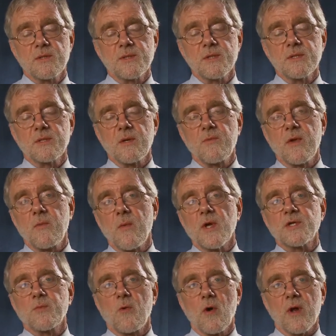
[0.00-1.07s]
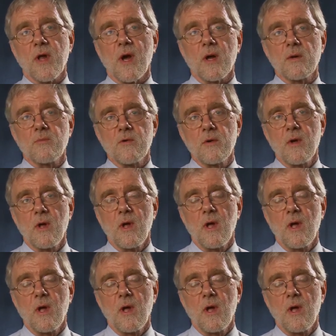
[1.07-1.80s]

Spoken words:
the system will be much more accountable.